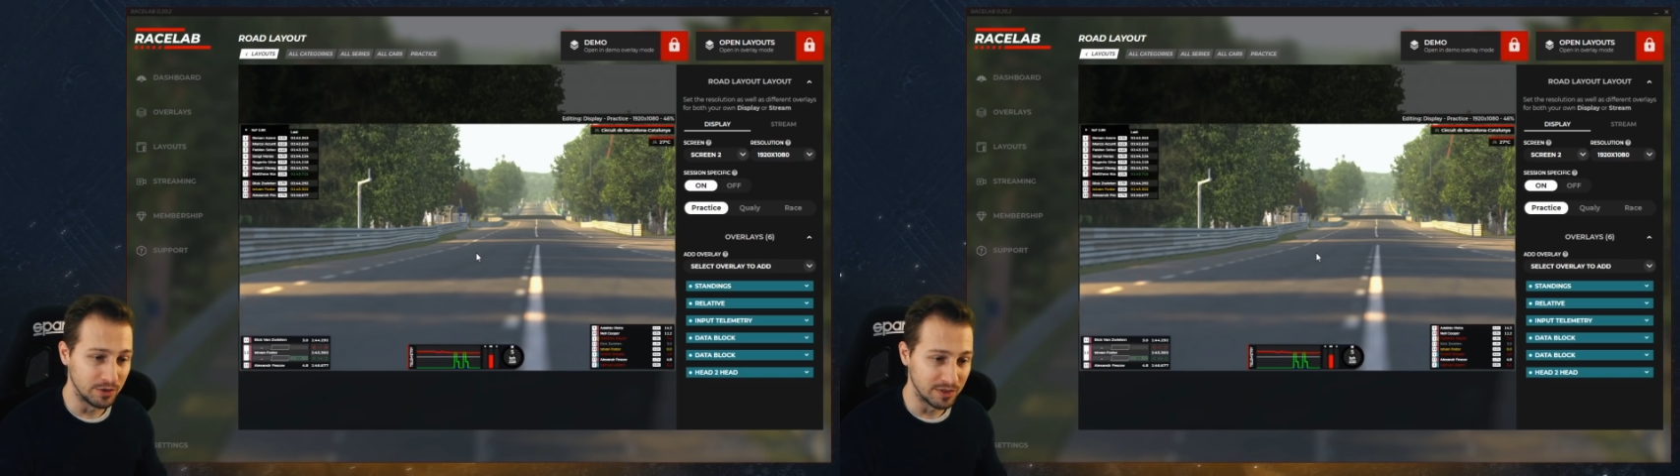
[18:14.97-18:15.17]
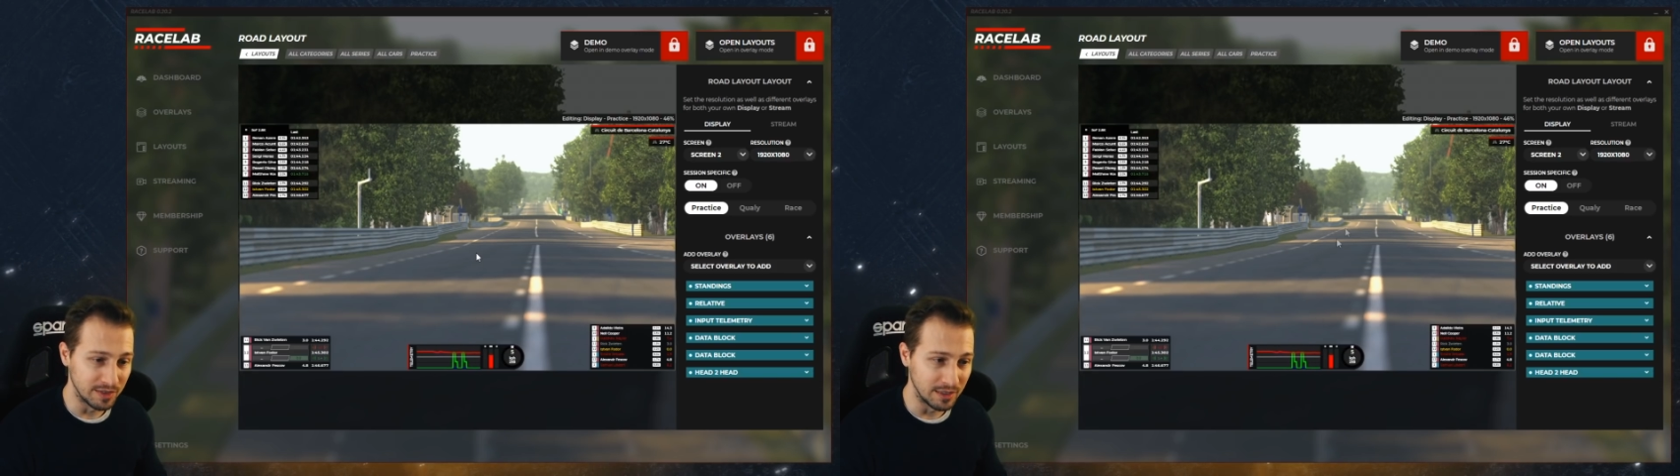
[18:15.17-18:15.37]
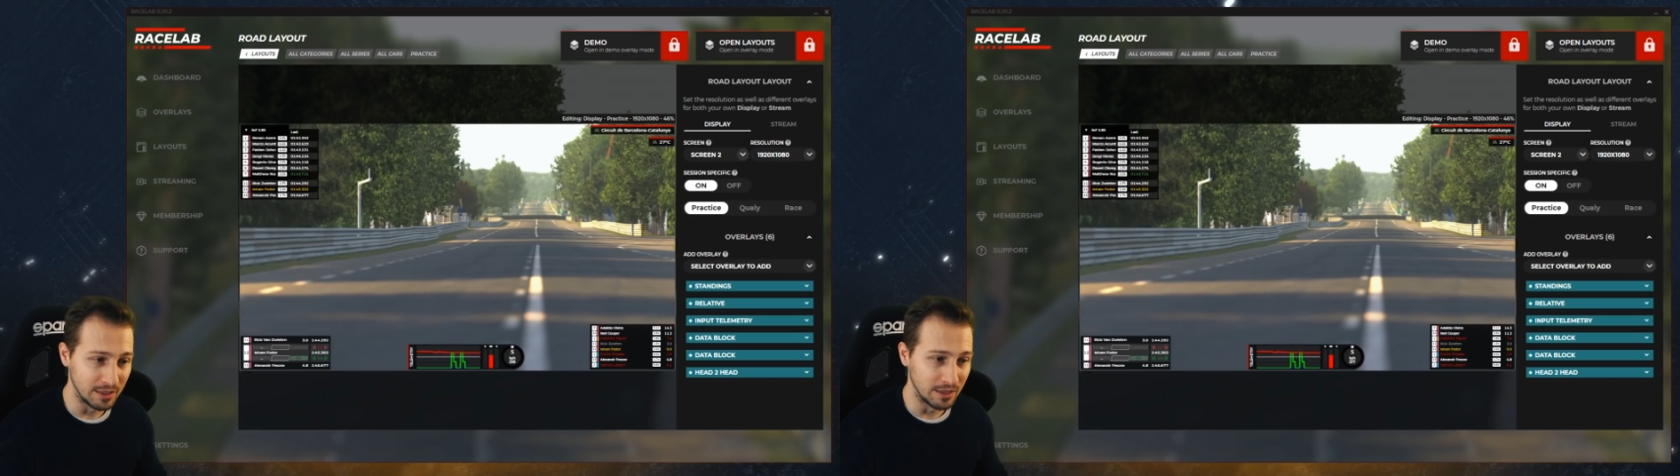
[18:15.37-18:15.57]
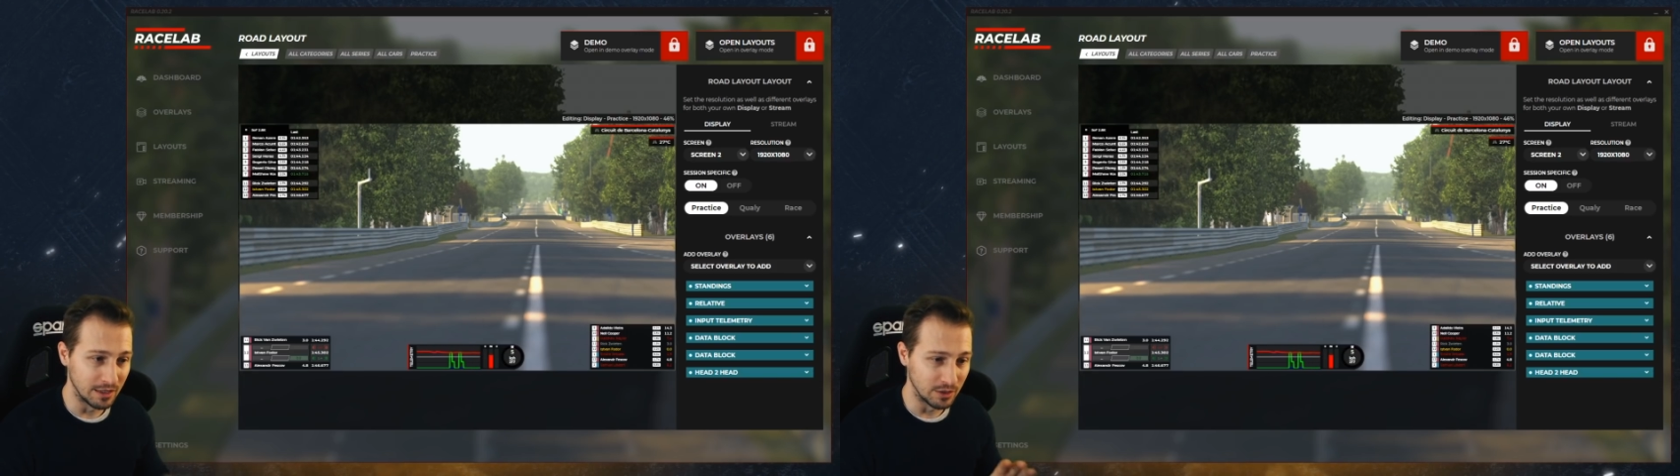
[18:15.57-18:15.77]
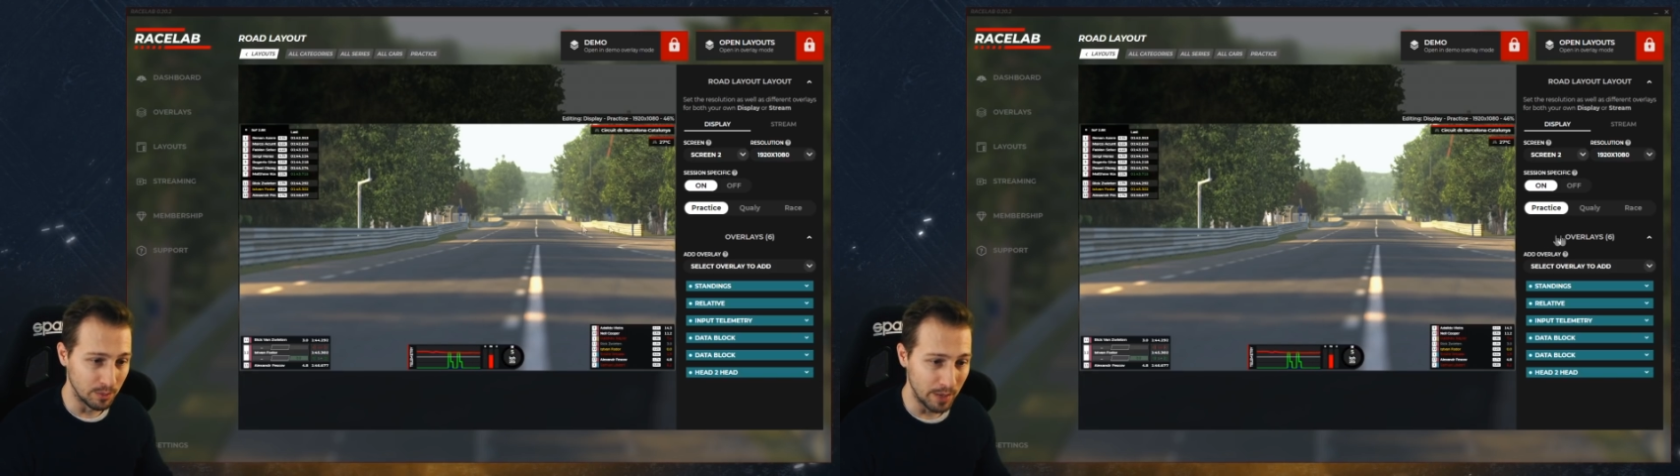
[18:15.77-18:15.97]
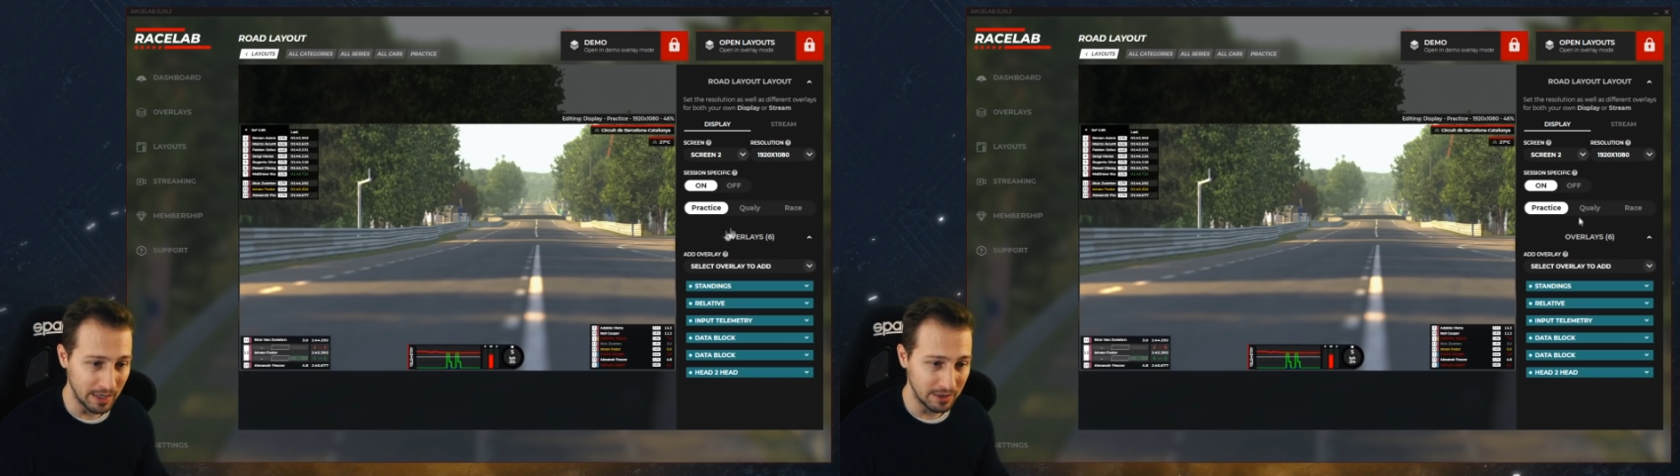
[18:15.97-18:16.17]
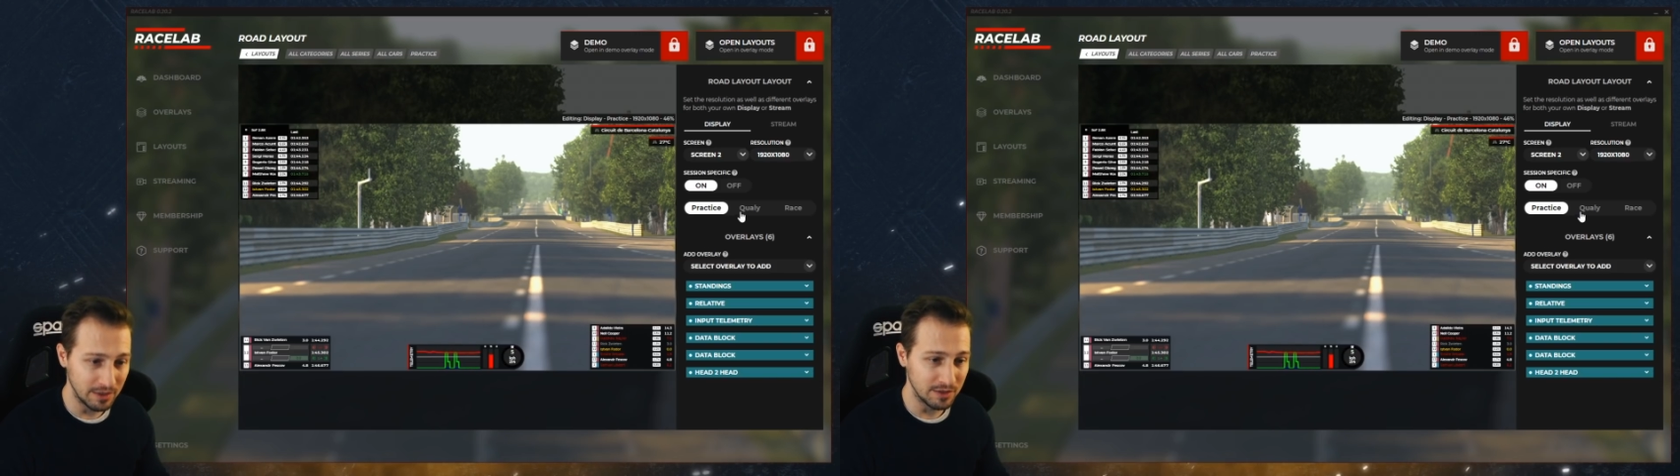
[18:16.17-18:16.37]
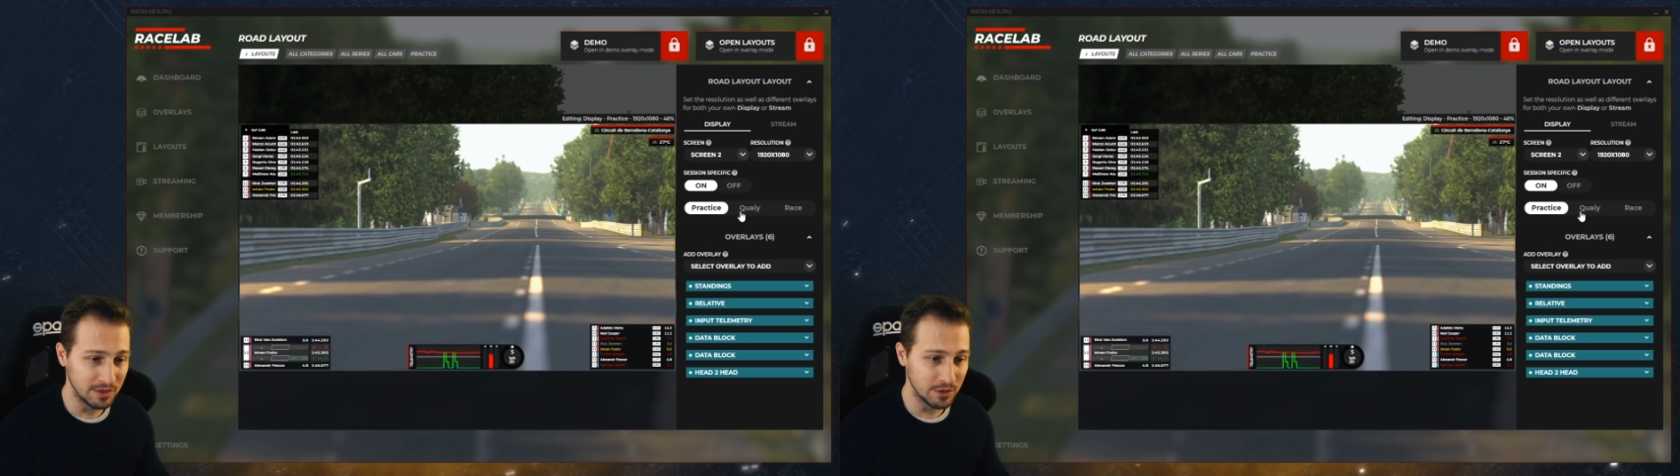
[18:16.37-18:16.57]
to see in a
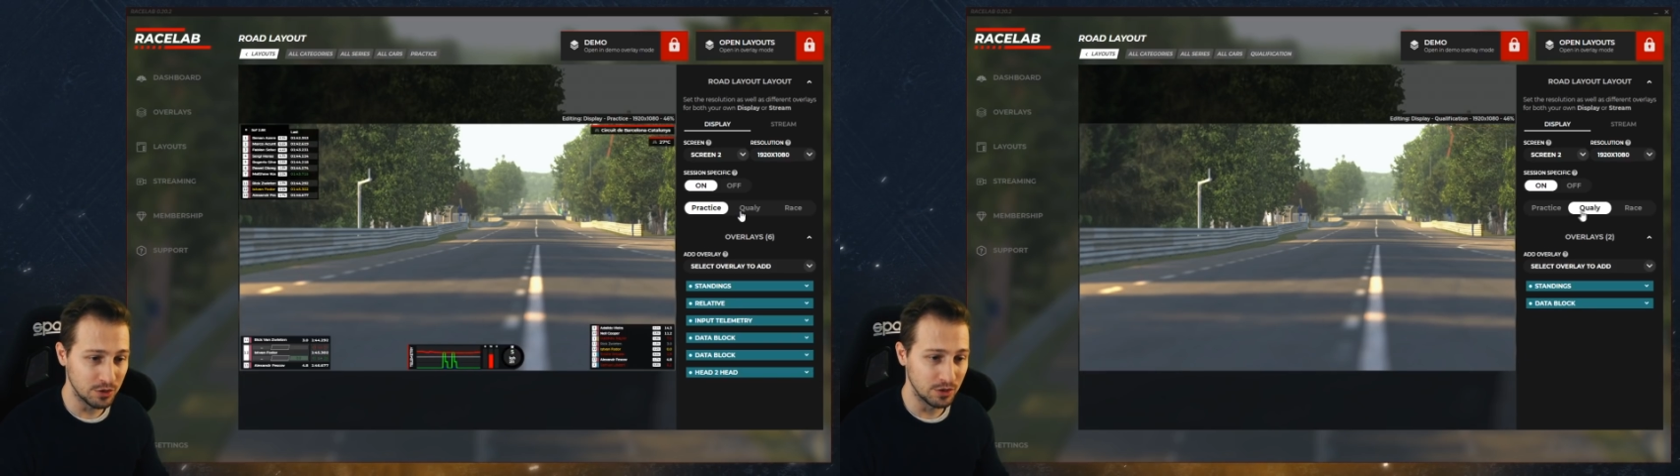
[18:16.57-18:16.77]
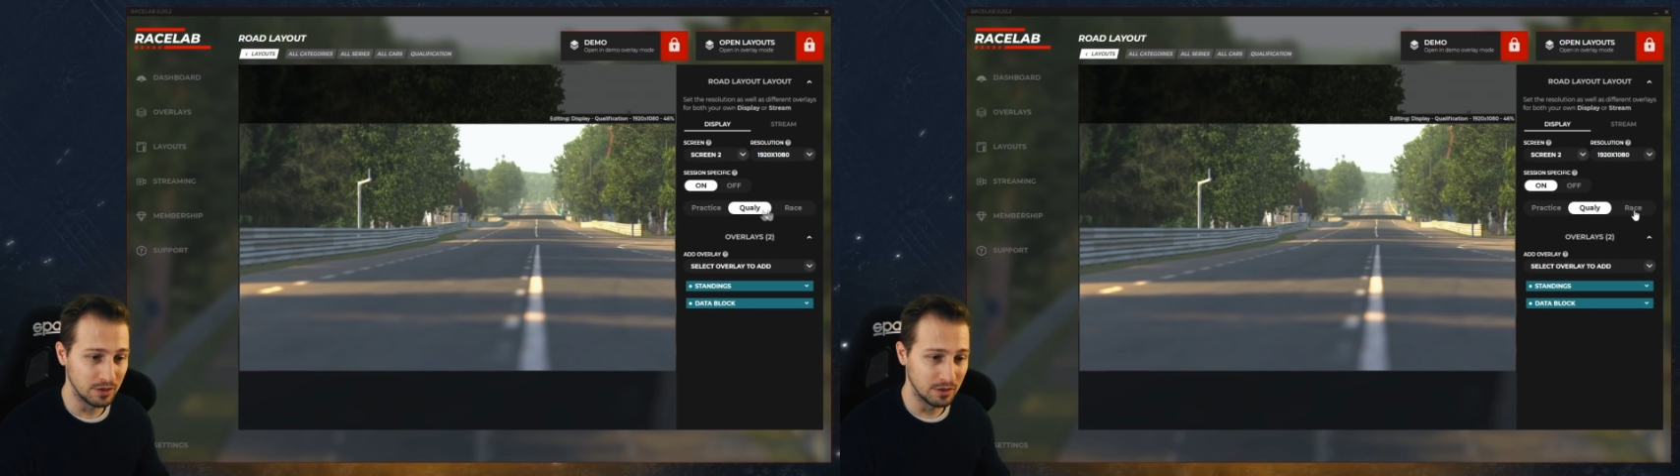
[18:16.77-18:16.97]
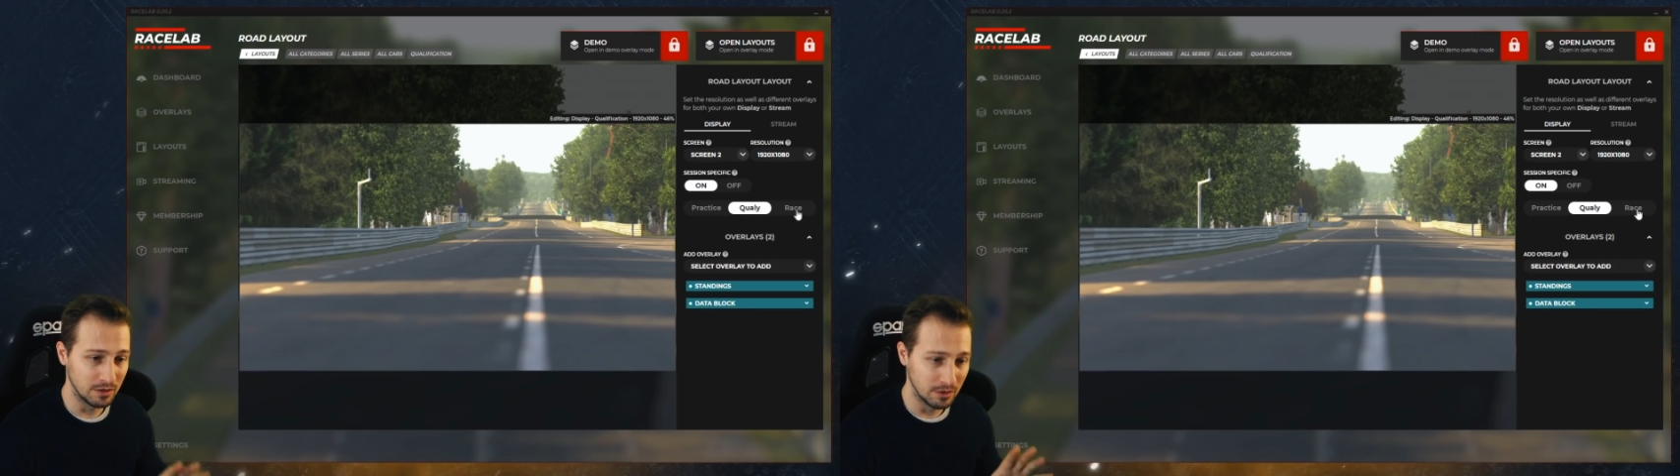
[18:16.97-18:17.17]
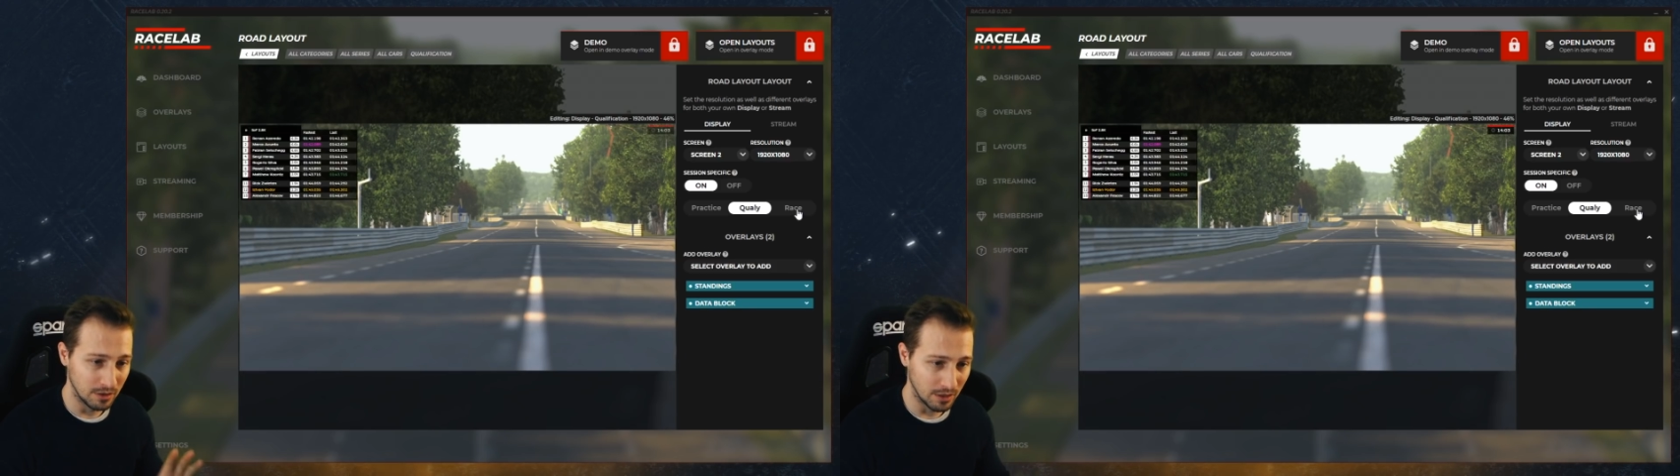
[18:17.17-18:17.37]
practice session